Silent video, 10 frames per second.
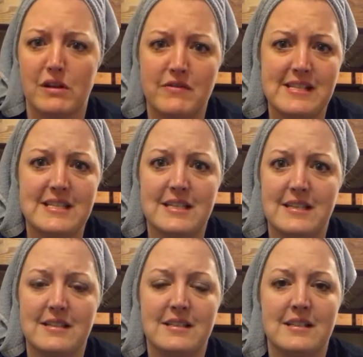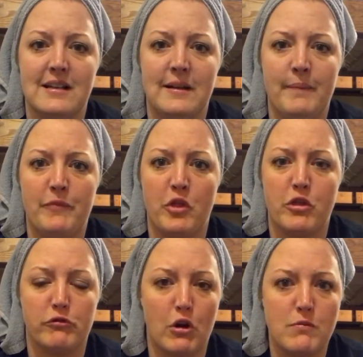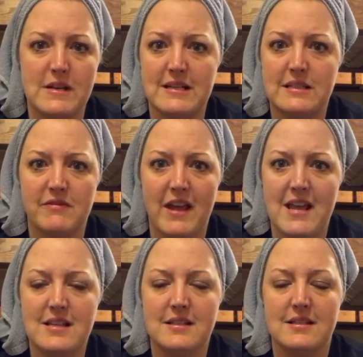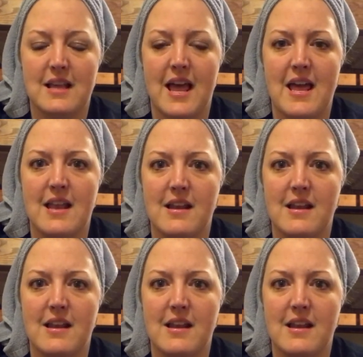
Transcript: grievances, throw them in his face, and